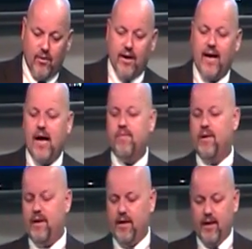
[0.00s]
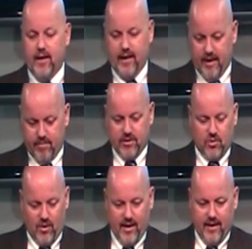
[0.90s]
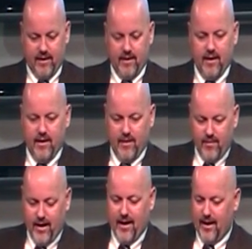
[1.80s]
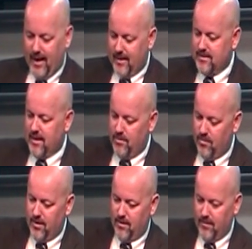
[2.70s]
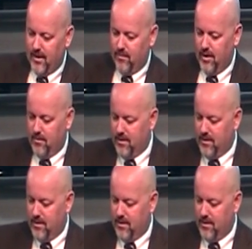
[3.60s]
What happened in between that as he went on that way?